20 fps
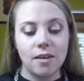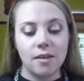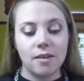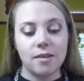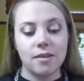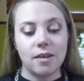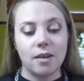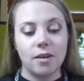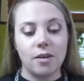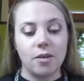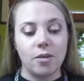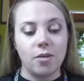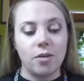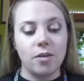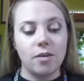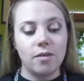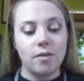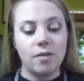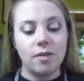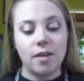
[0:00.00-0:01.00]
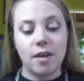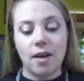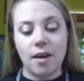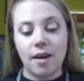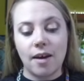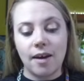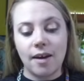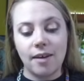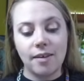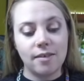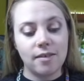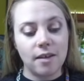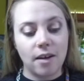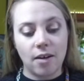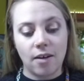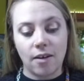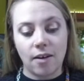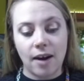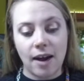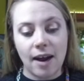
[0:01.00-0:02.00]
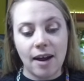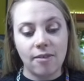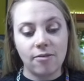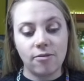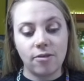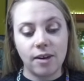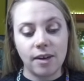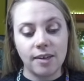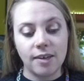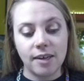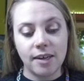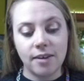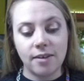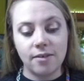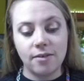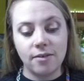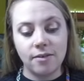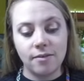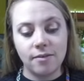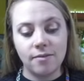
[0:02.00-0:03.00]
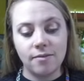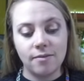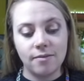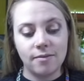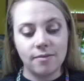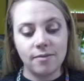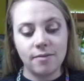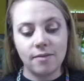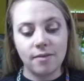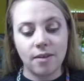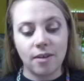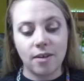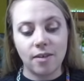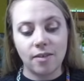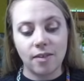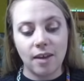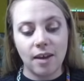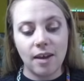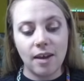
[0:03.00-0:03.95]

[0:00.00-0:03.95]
So the eyes are halfway down on the